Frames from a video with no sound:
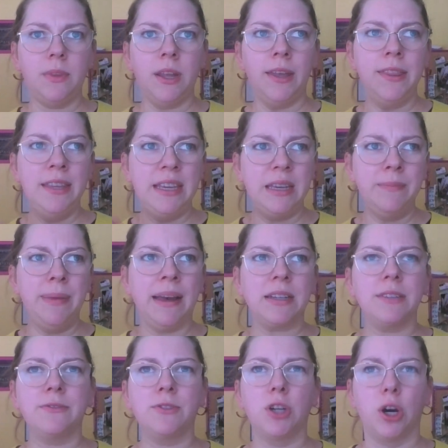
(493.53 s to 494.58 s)
the impact
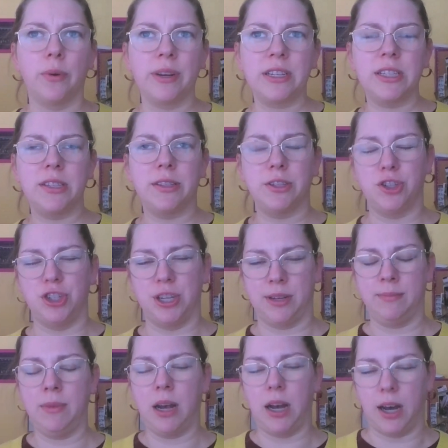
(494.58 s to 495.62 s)
of going to the
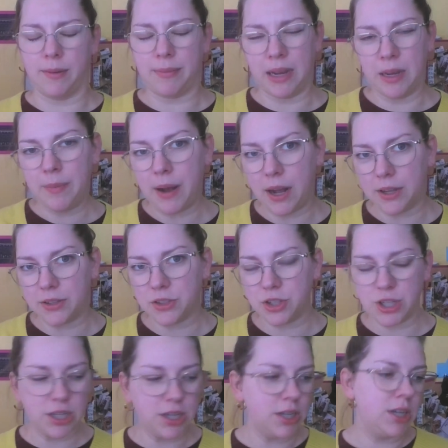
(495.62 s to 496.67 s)
gym on my
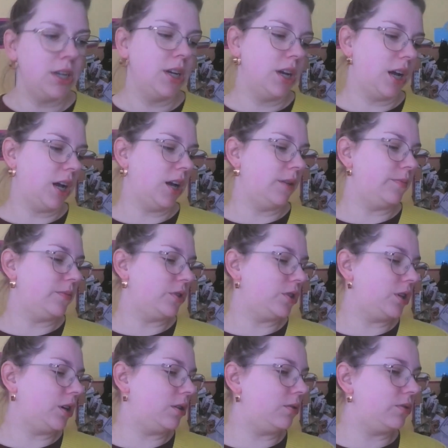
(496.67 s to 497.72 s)
posture.
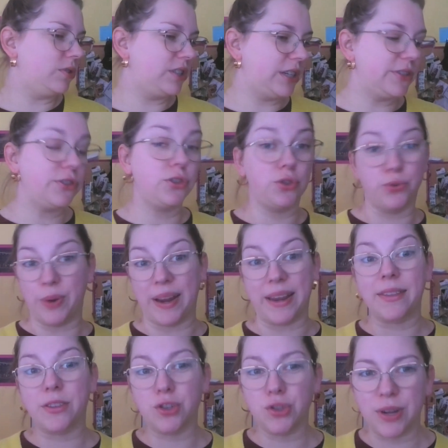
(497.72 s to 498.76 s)
So does
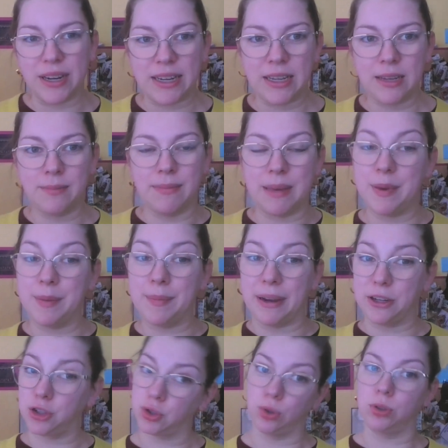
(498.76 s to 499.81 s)
strength training, maybe my
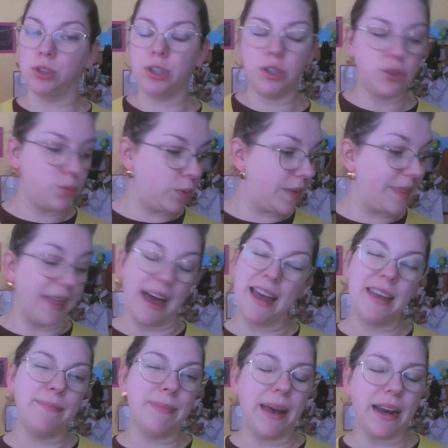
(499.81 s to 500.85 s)
shoulders, would that
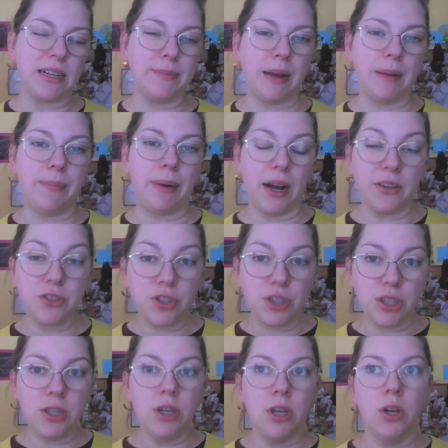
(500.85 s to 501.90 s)
impact my
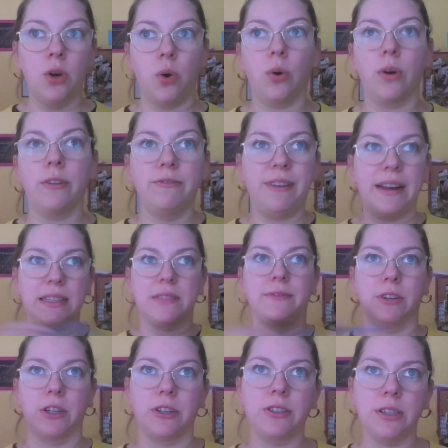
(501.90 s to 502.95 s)
posture? Or vice
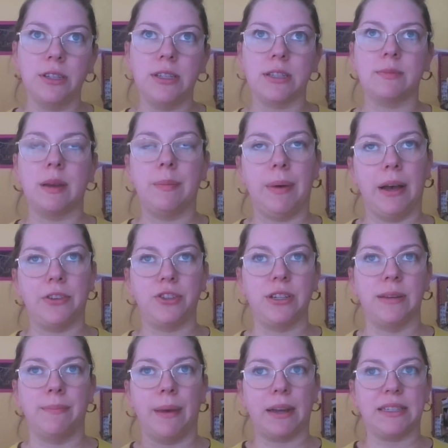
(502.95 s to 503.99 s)
versa, does my posture
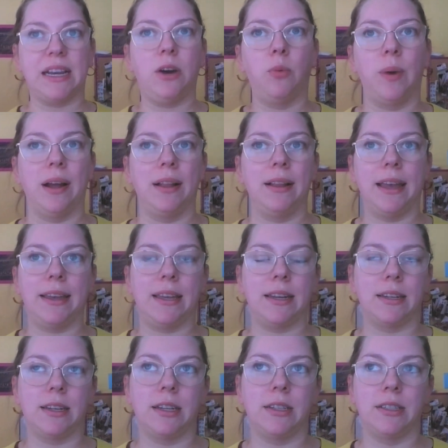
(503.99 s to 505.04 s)
impact how well I
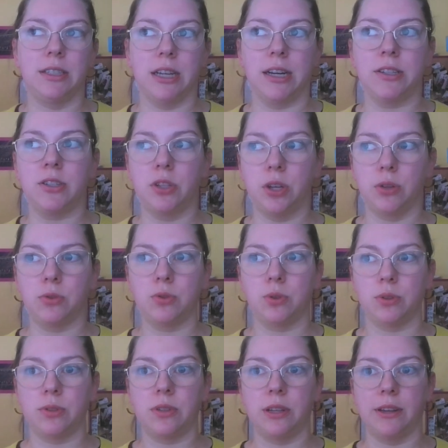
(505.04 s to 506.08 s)
can conduct those
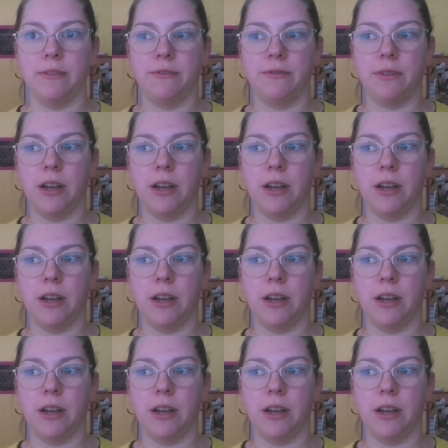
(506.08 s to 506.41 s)
sorts of